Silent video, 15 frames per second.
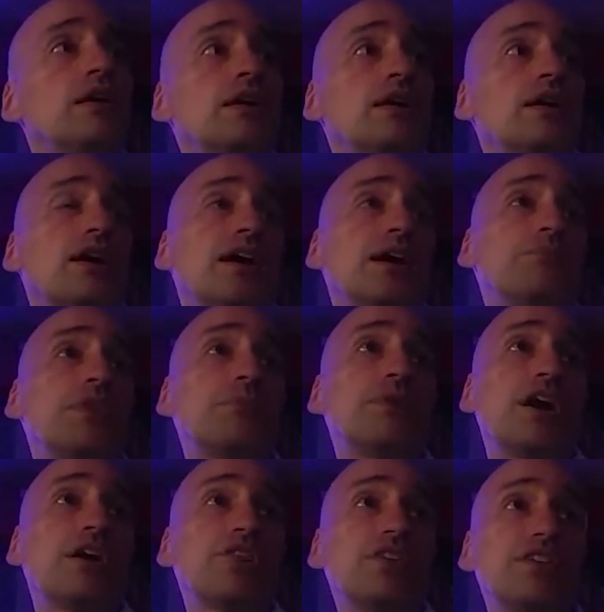The
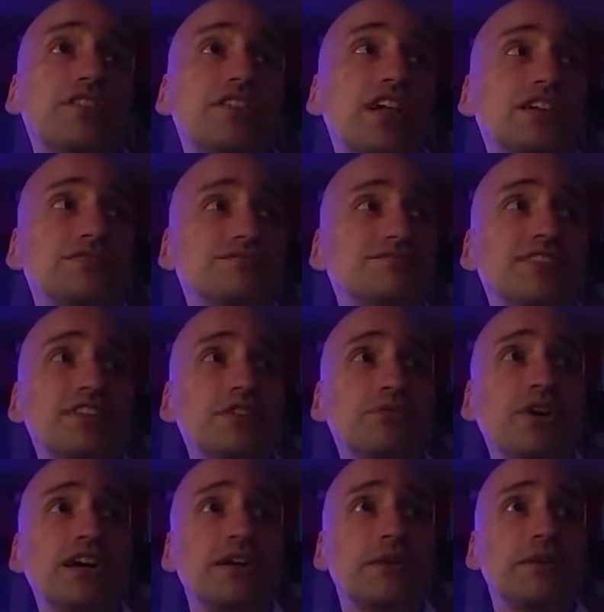browser itself isn't
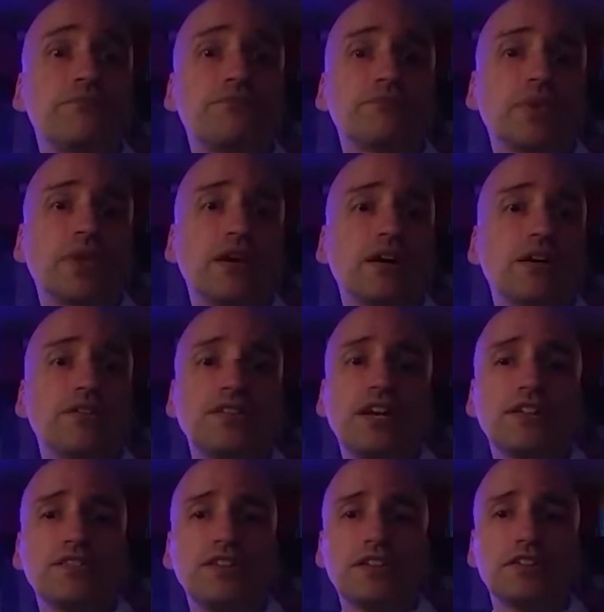right.
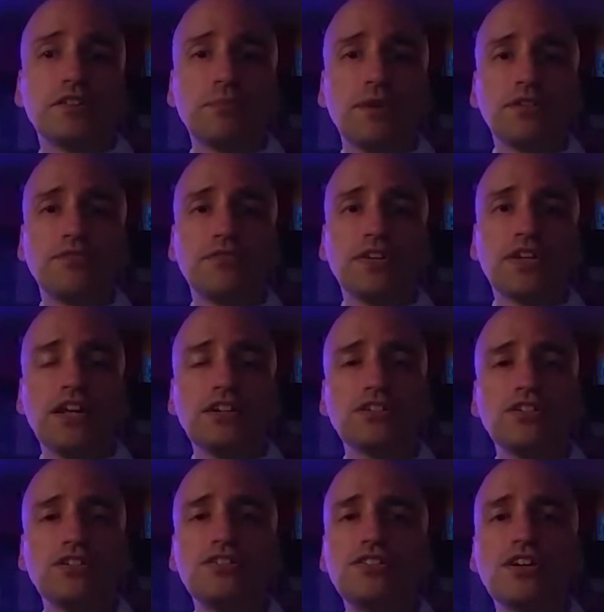CSS
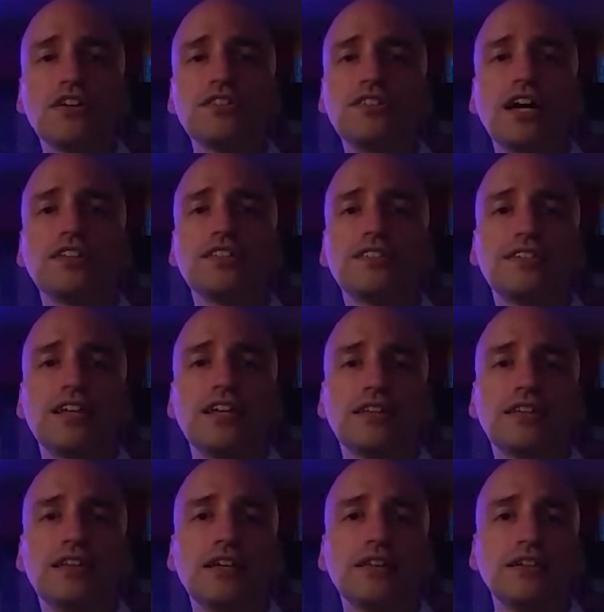specification does not state
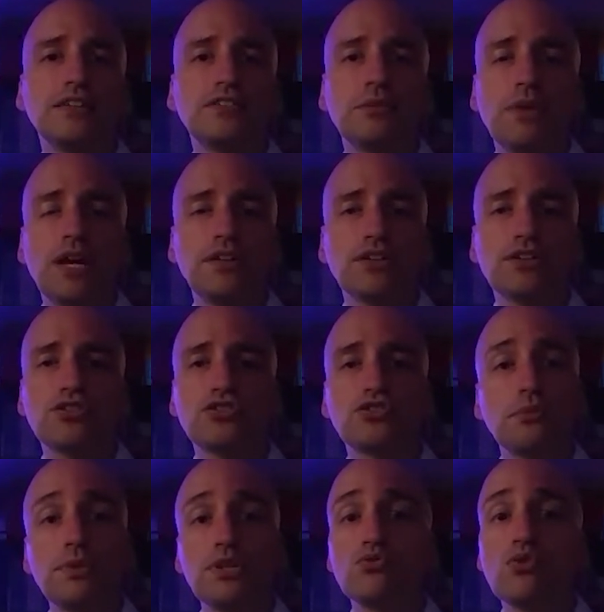that the semantics
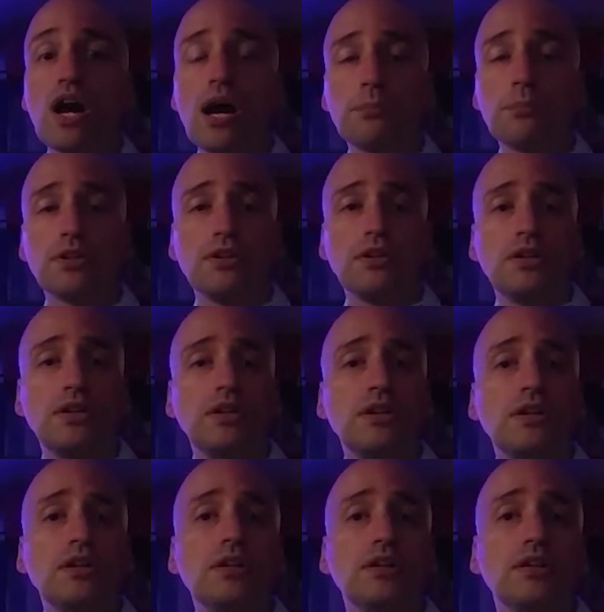should be dropped.
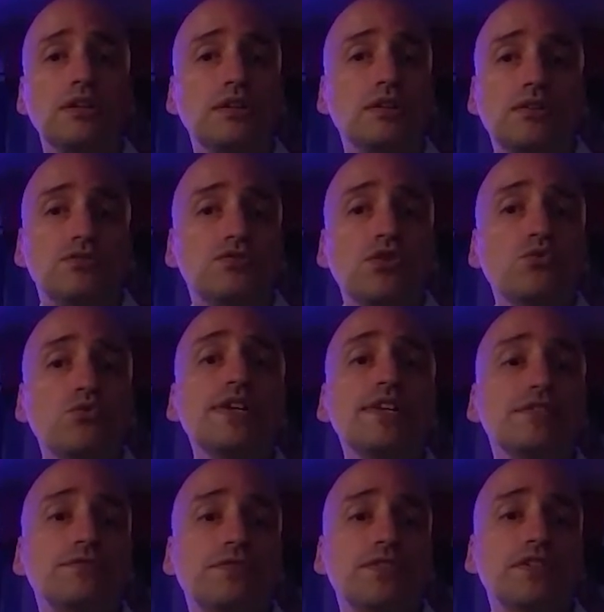There's no
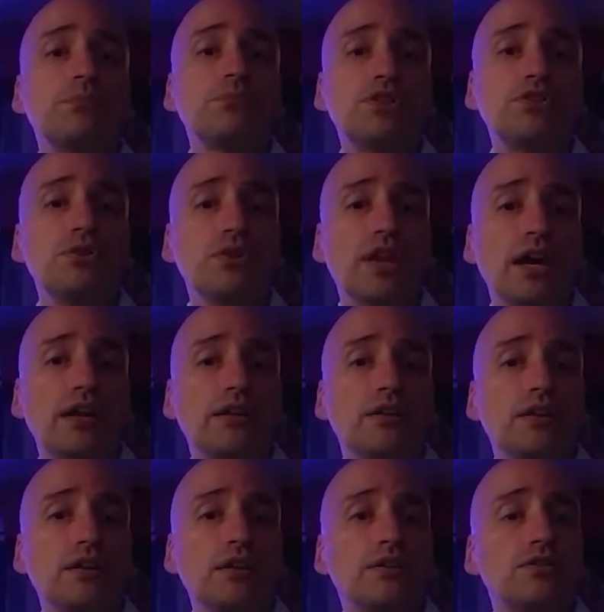reason for them to do that.
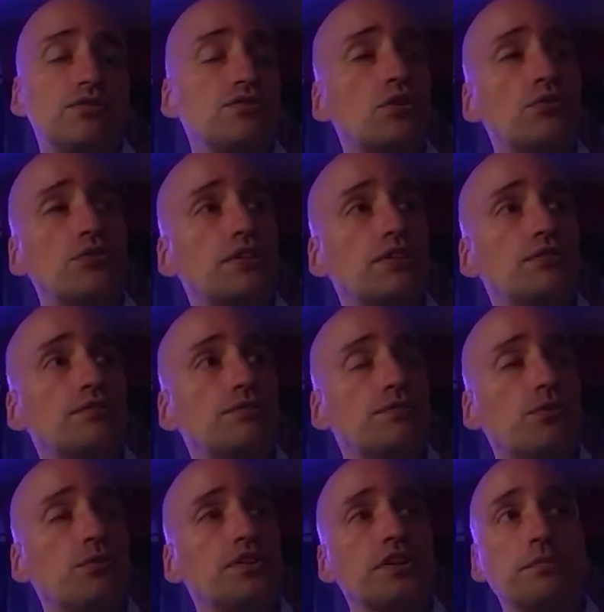There's no reason
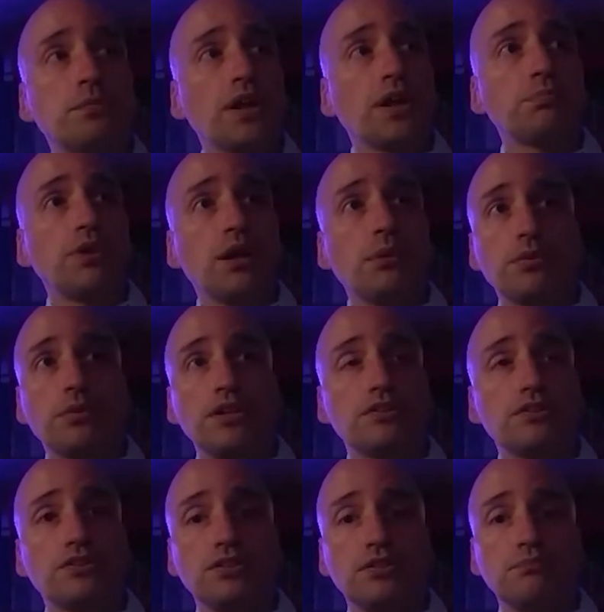for display properties
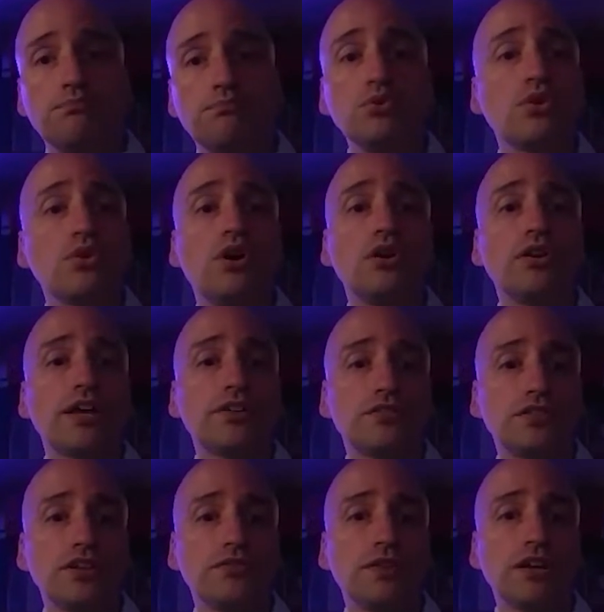to boot all that
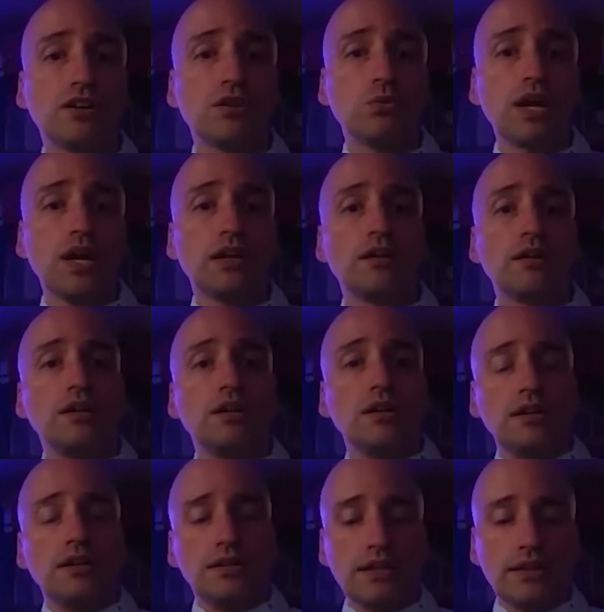stuff out of the way.
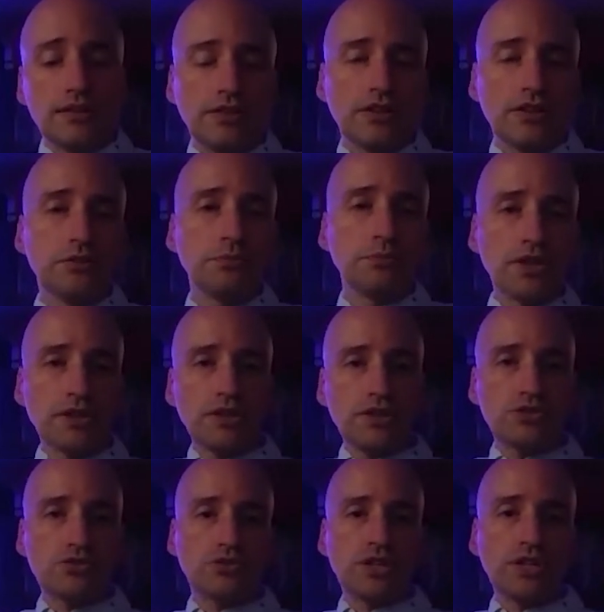The accessibility
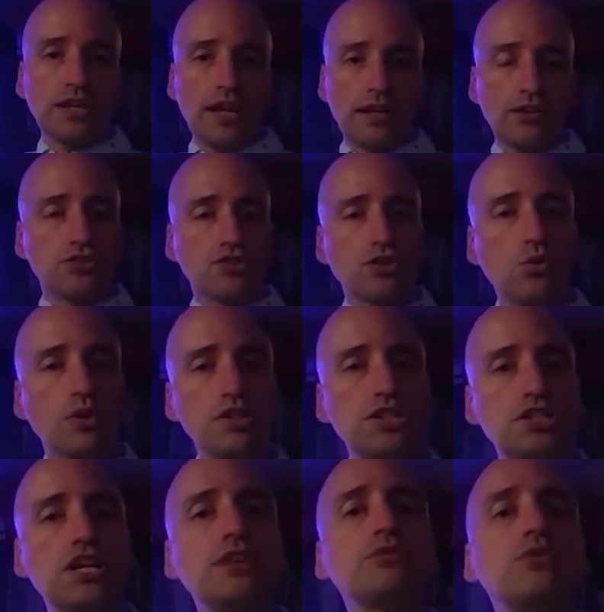tree at its core
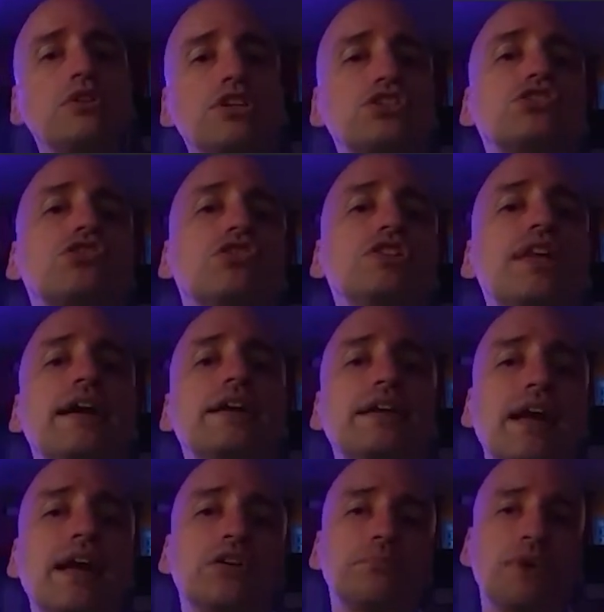generally should not
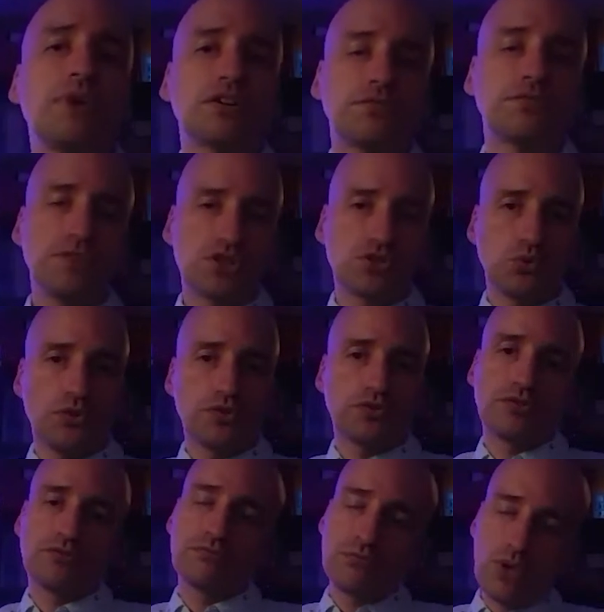care about visuals,
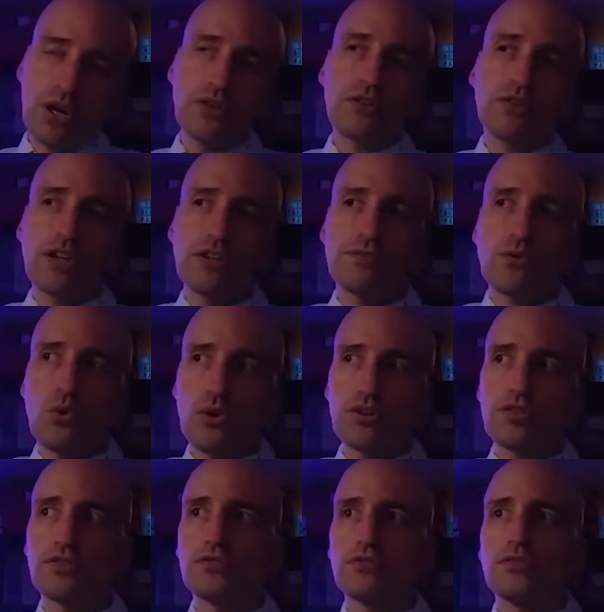other than, of
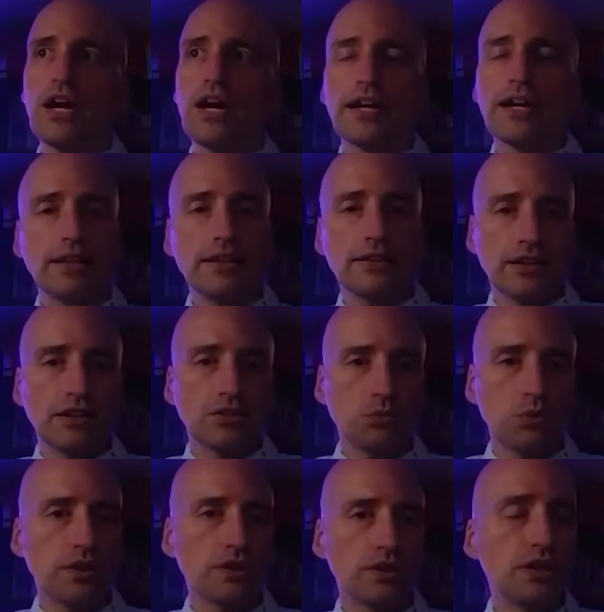course, hiding things
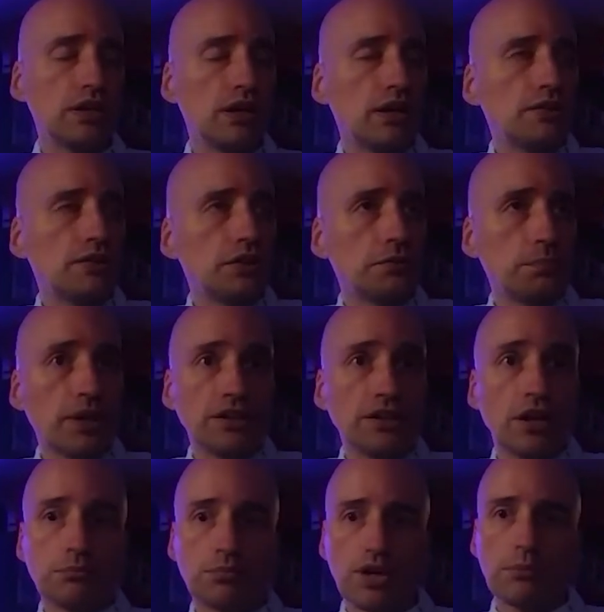with the display
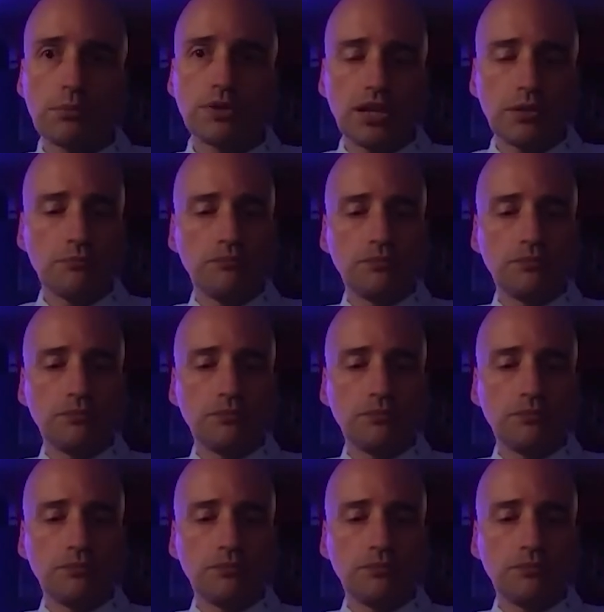none property.